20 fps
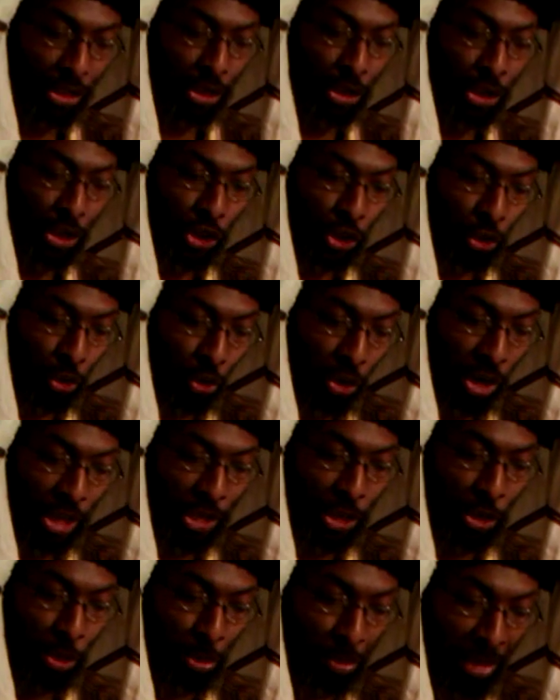destroy
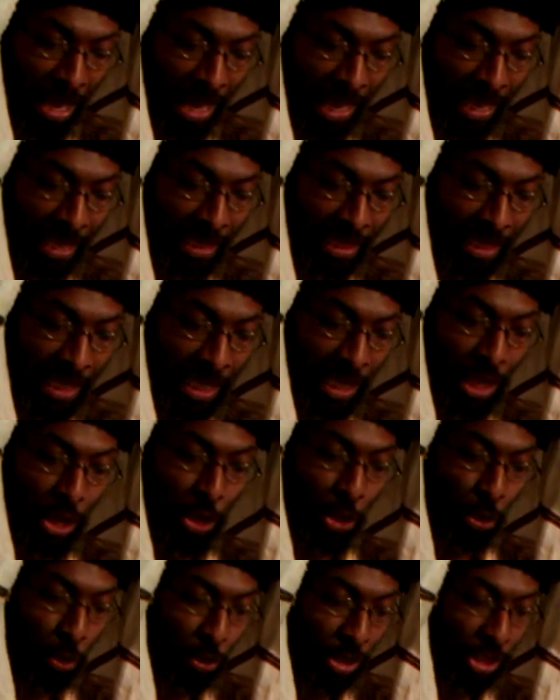humanity,
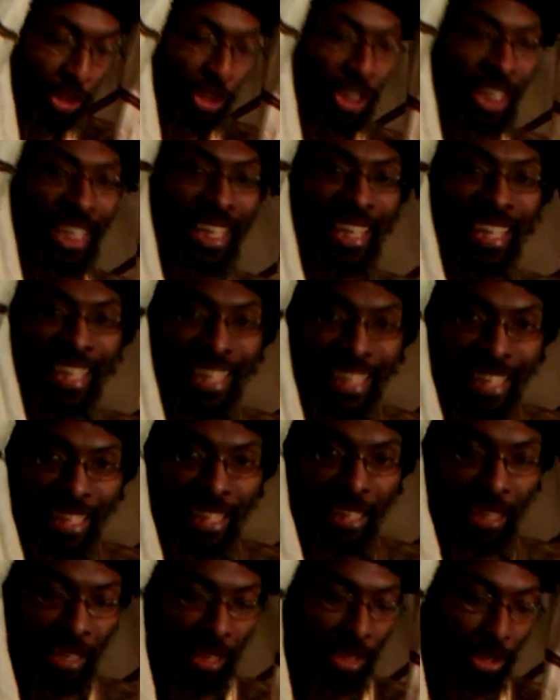which
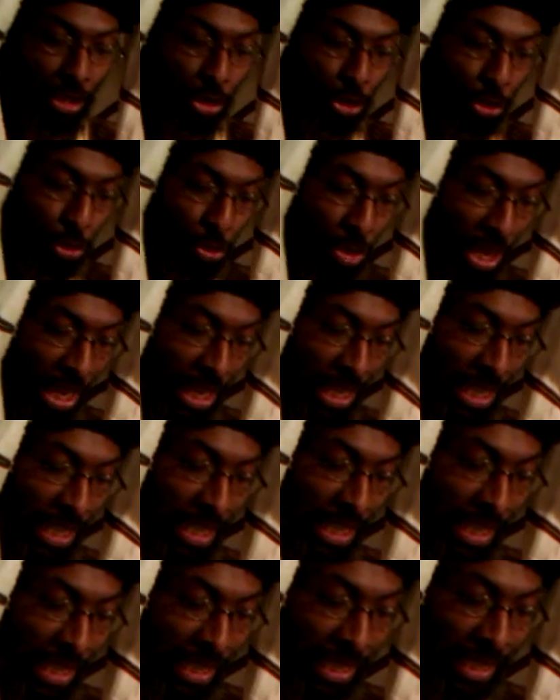he
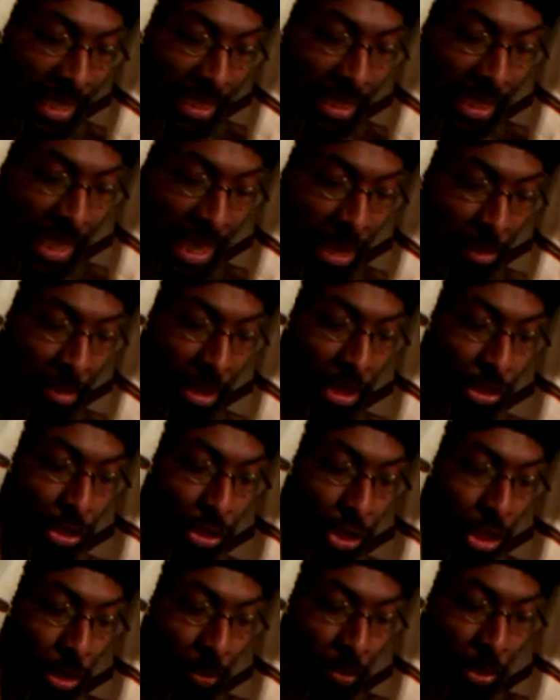created in his
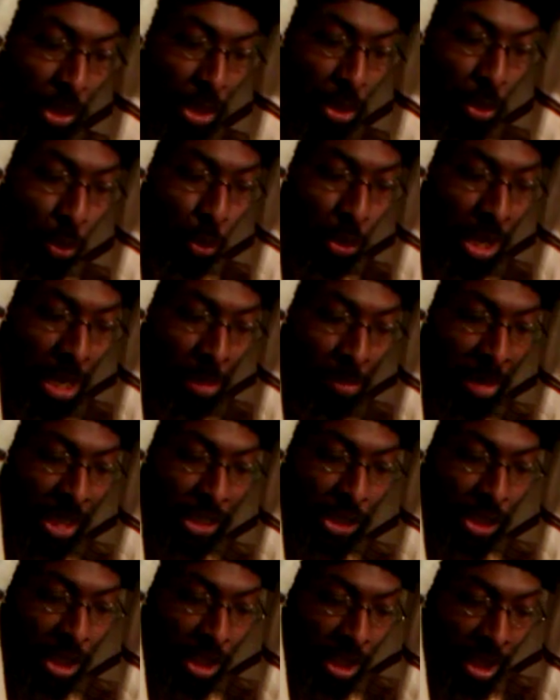image. We
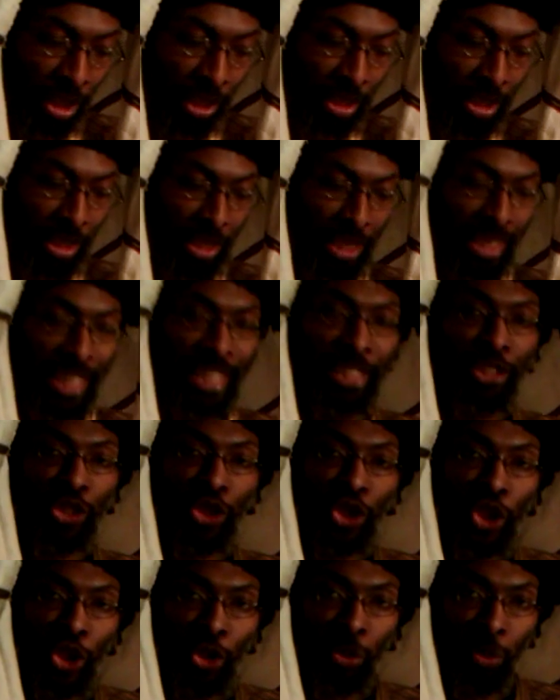must look
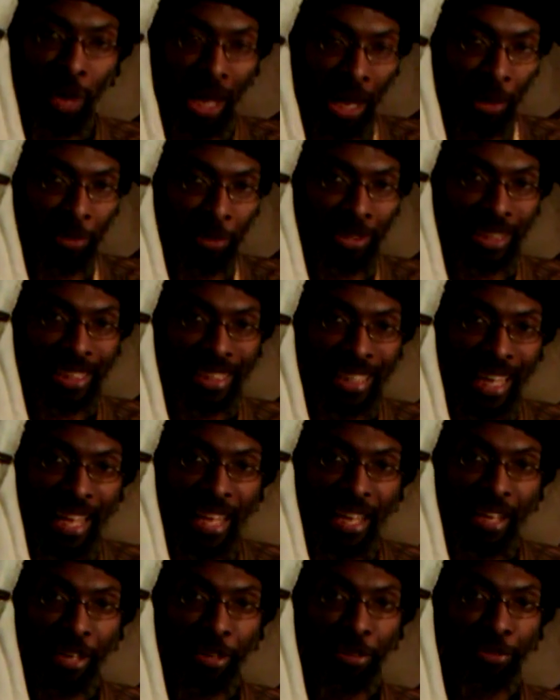into
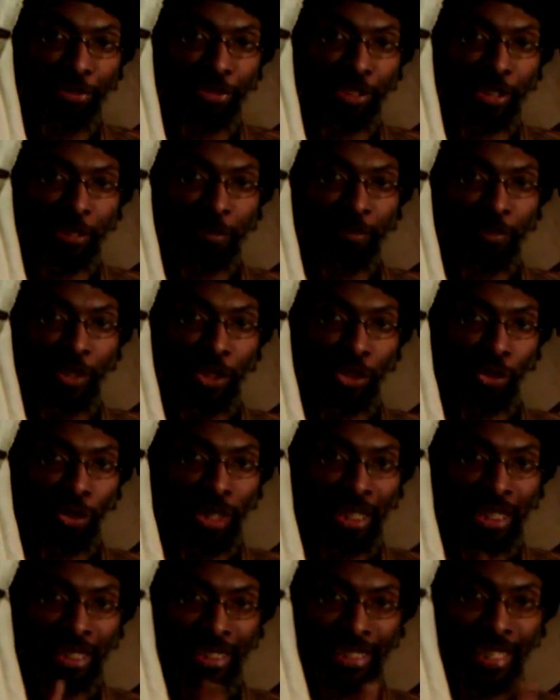ourselves. So he
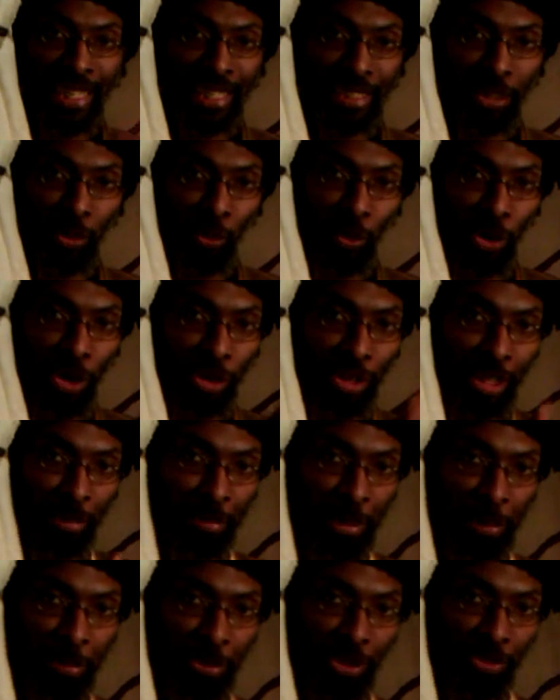didn't say like the worldly
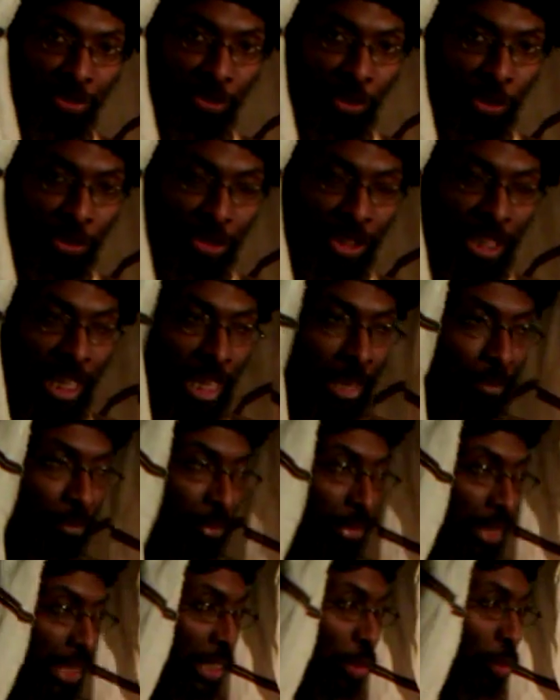people first say.
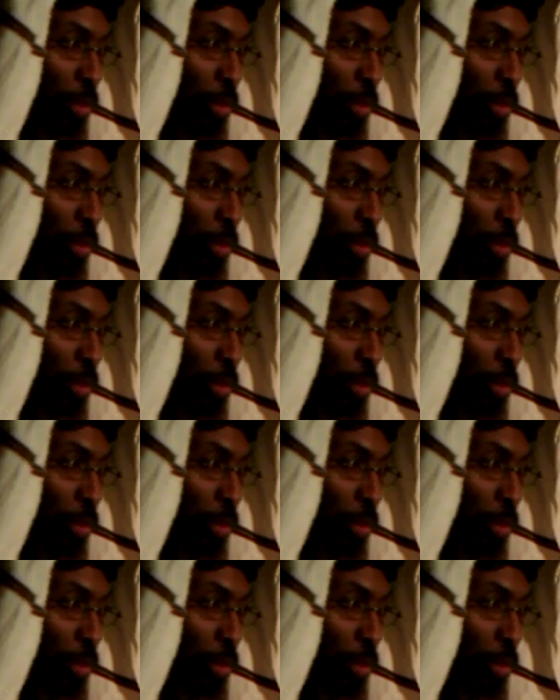This is